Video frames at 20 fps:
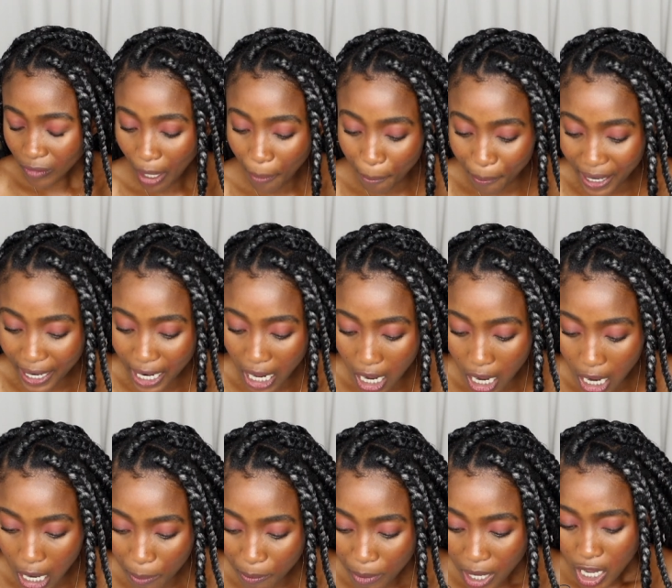But
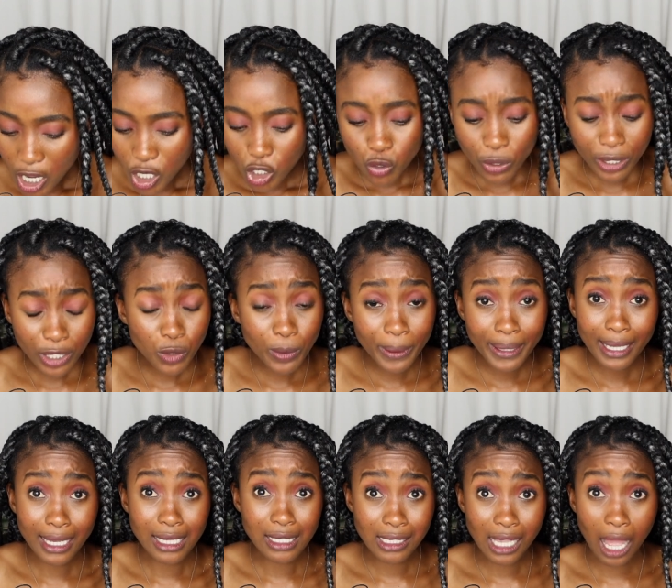2020
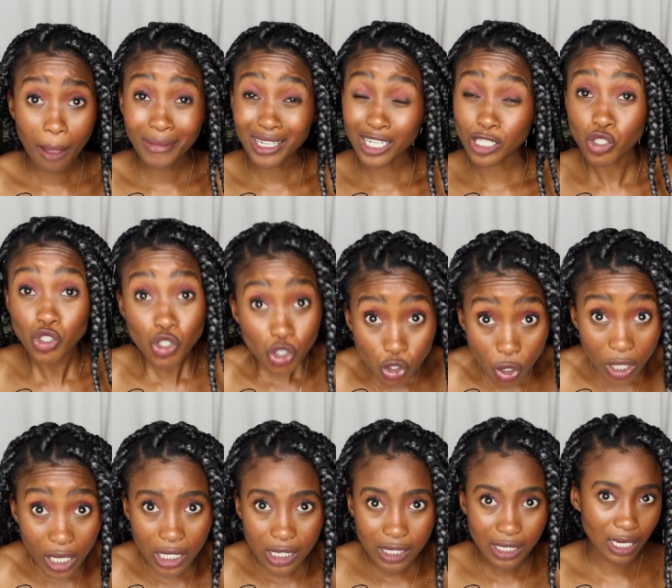has come, it has
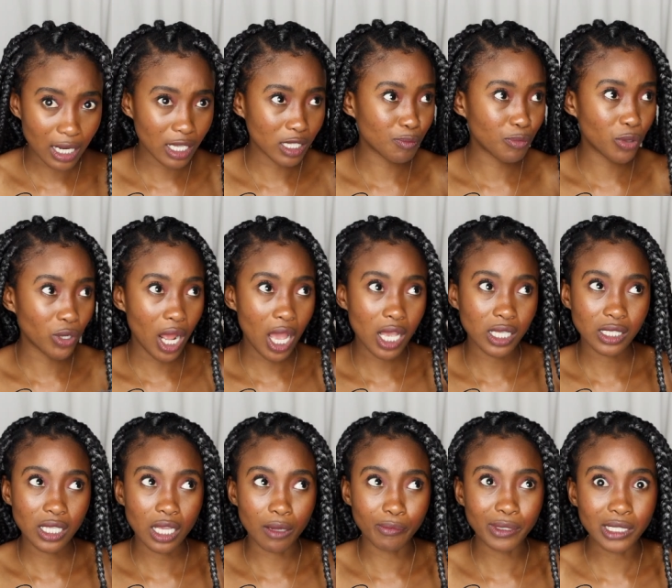shook us, it has put
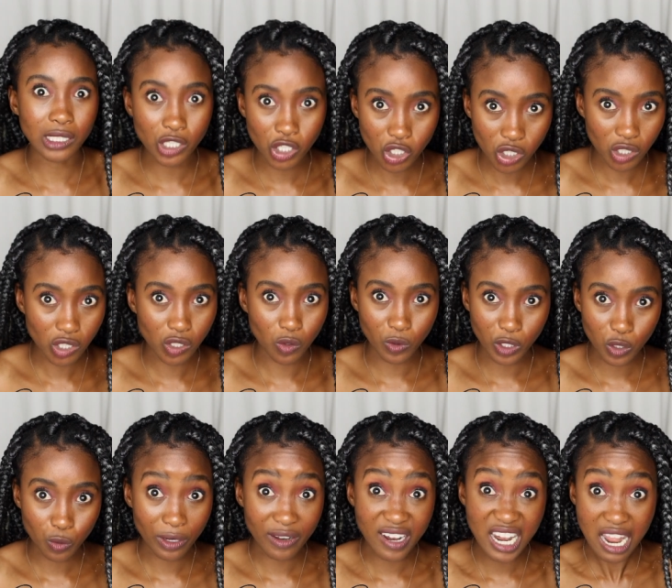us in positions in
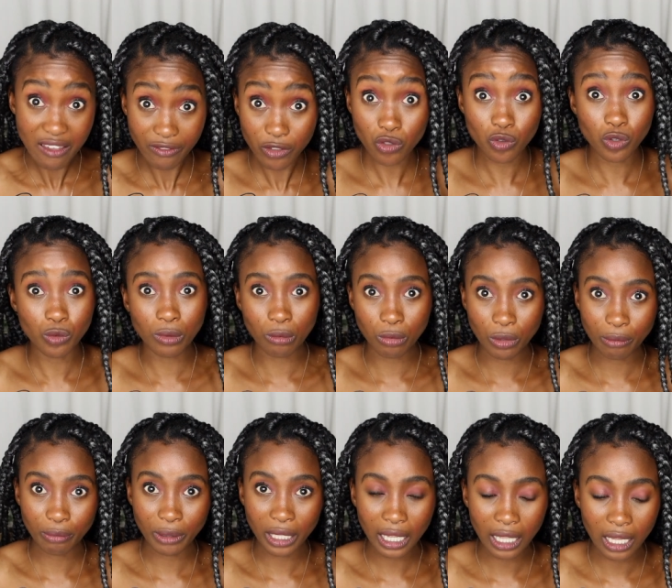which we never thought we
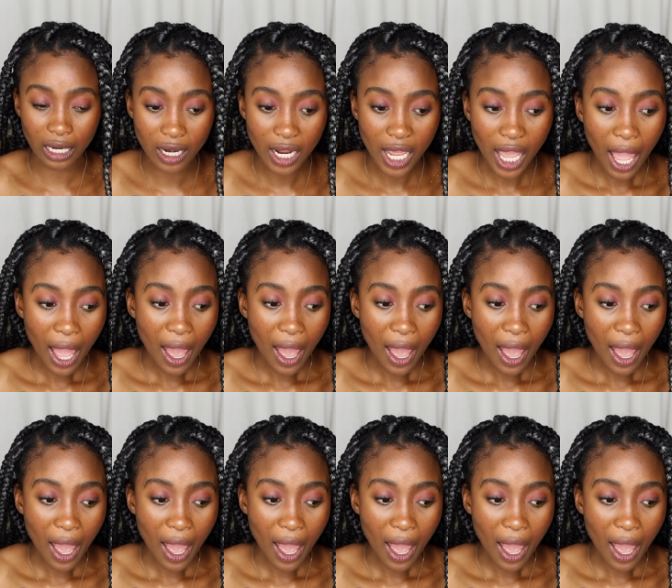would be in.